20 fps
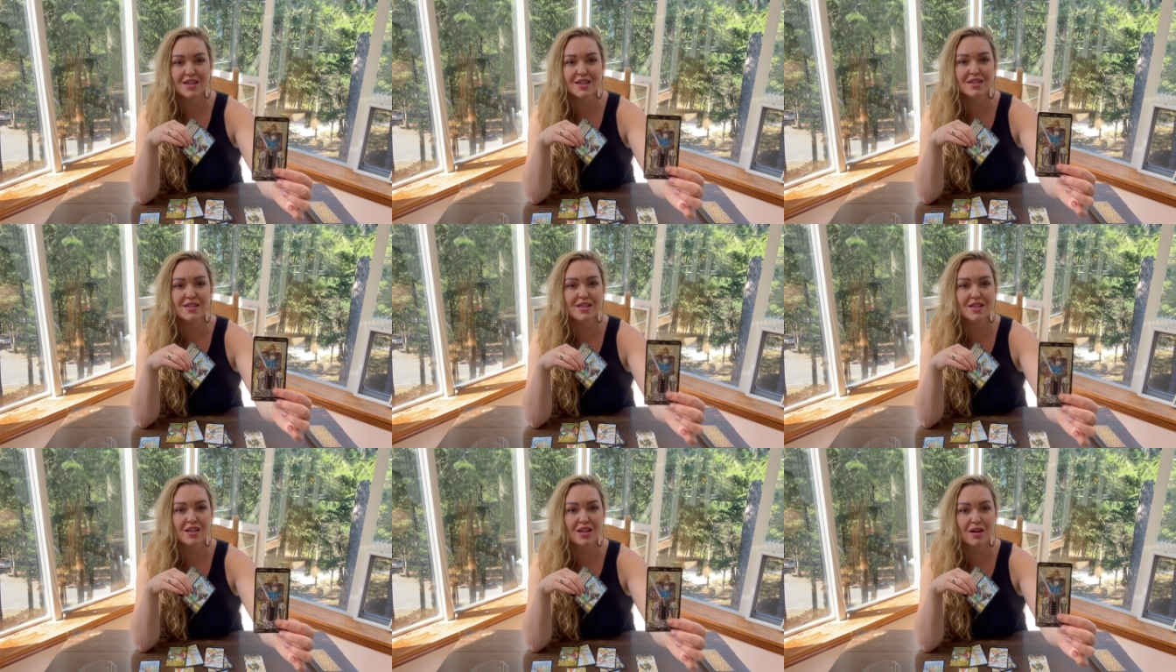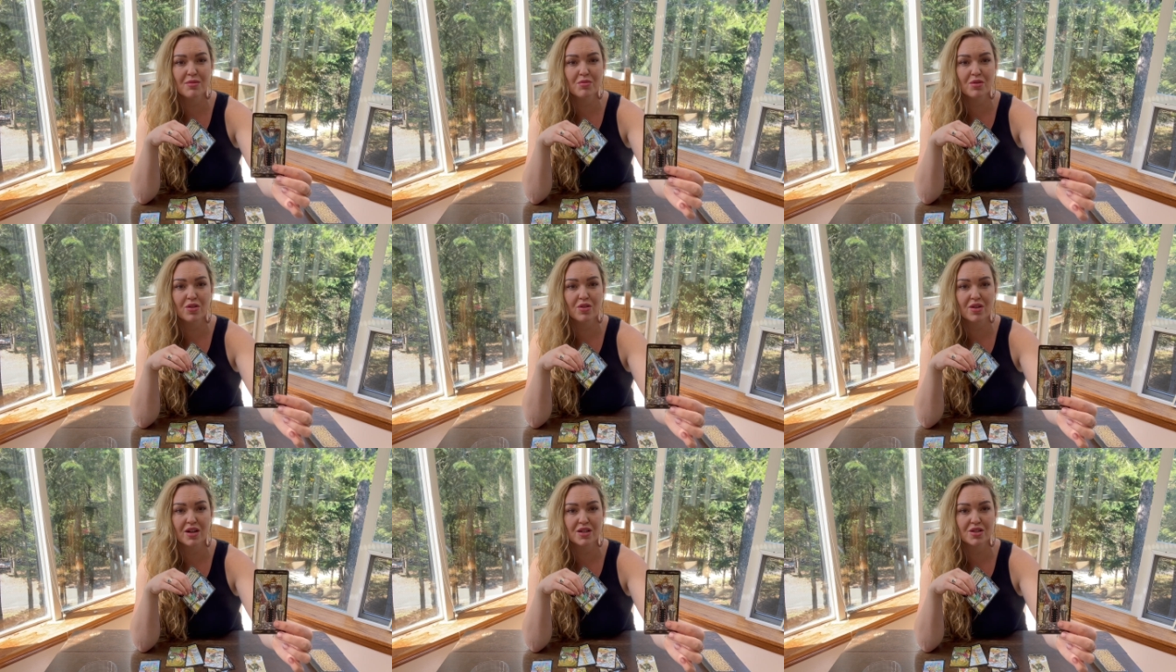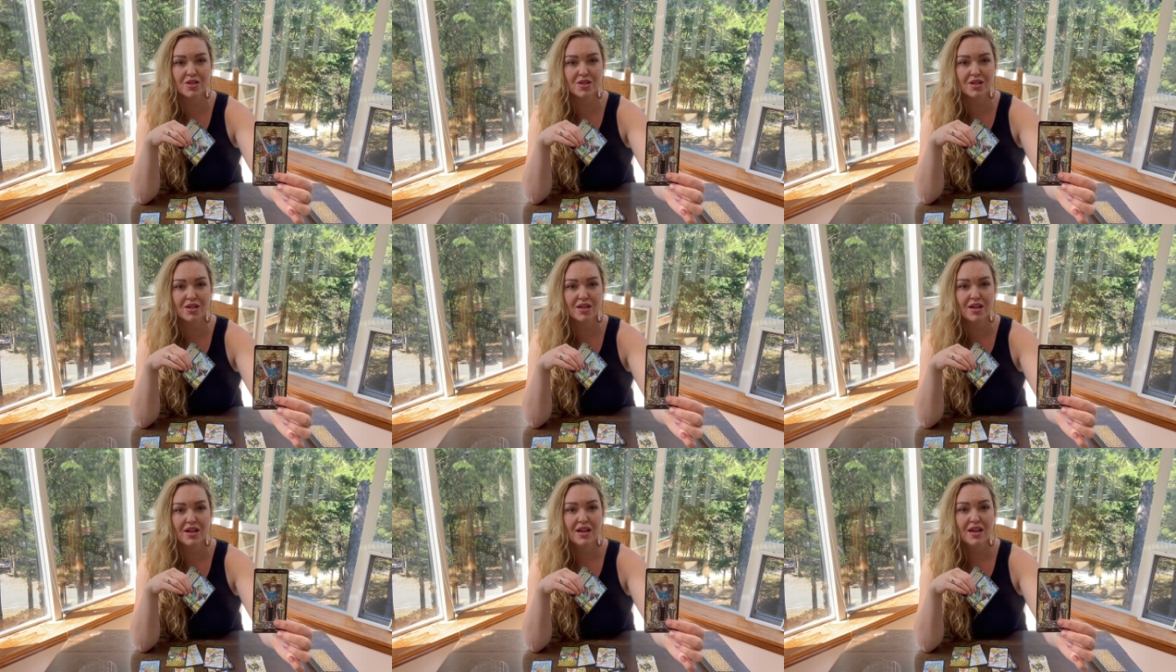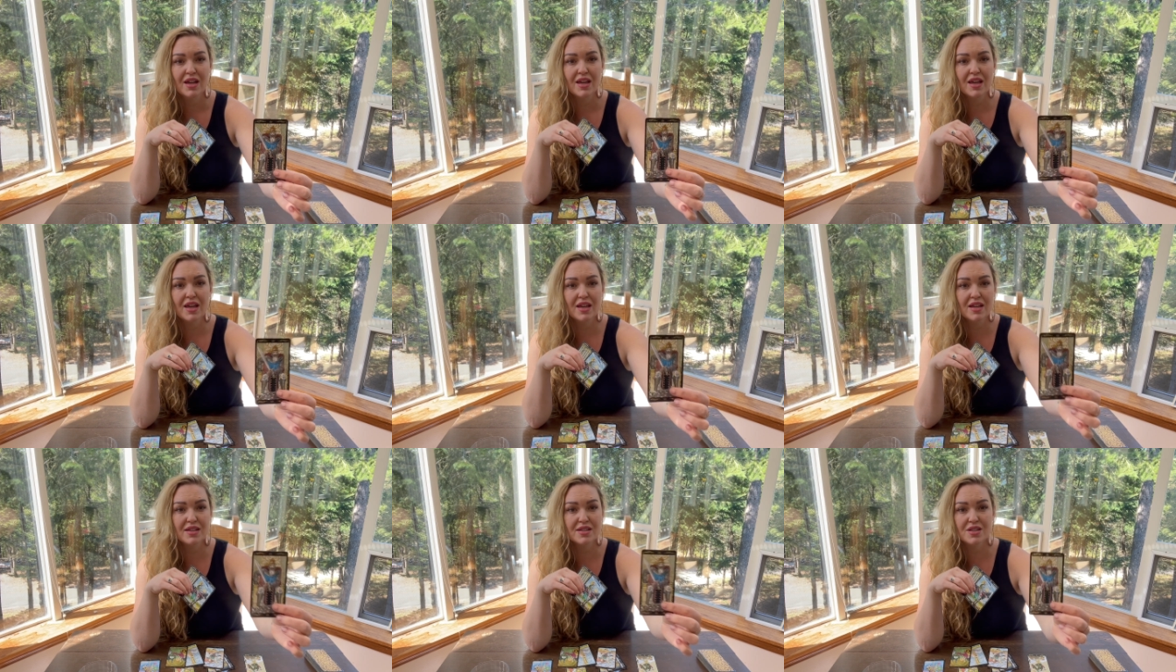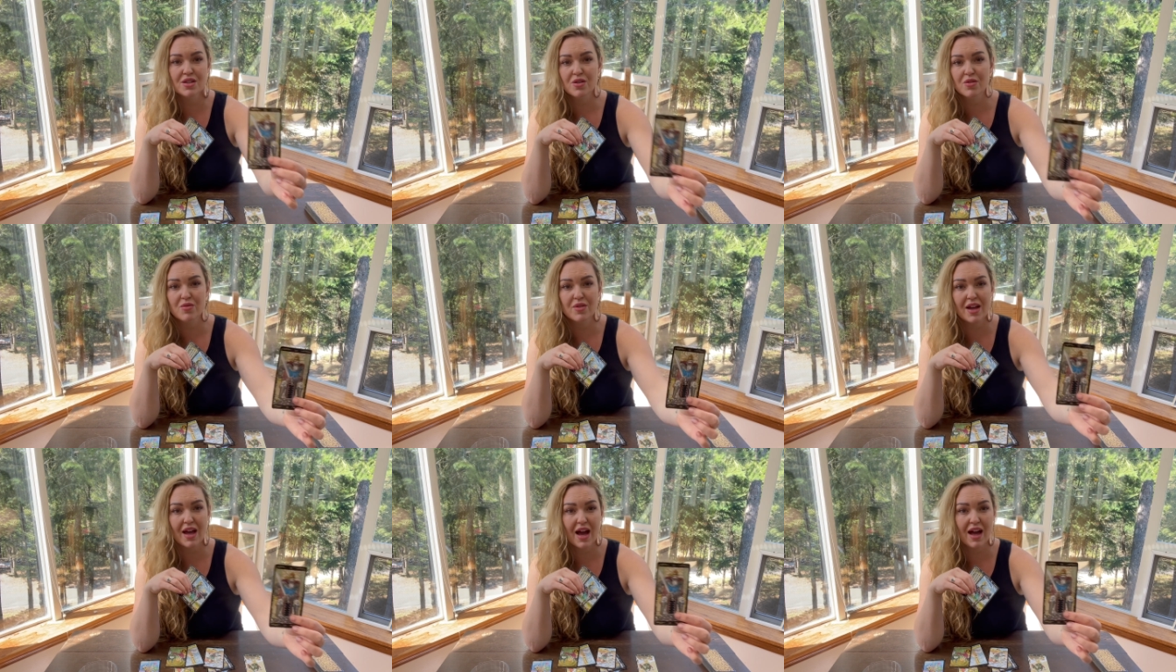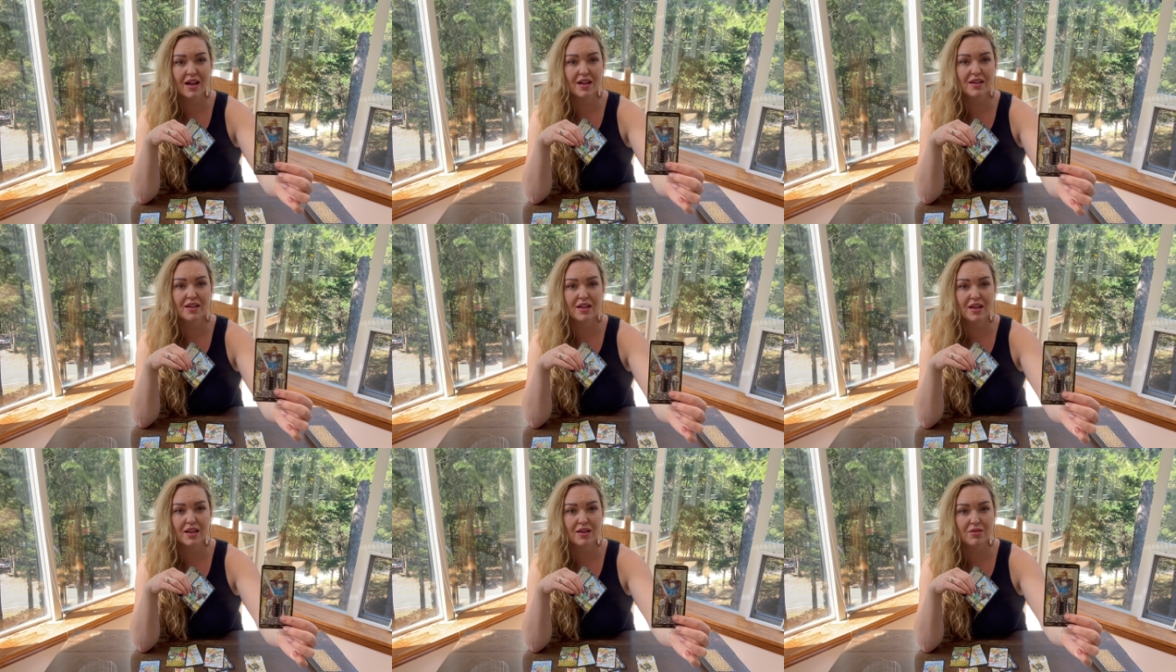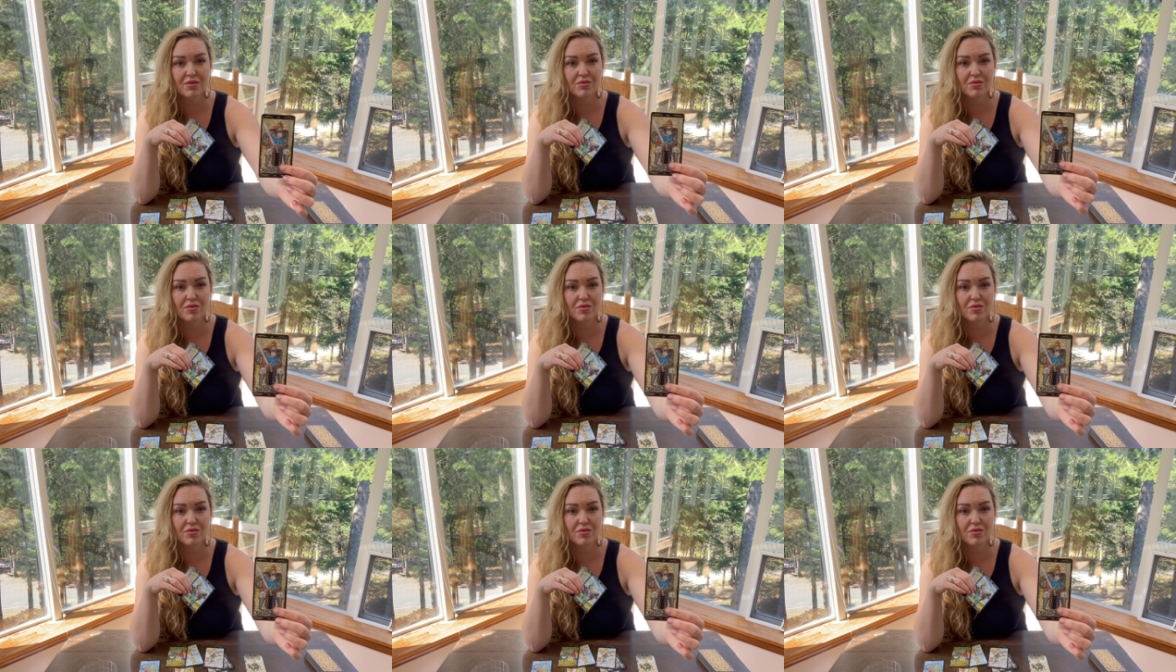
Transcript: He's the number cruncher. He's your reality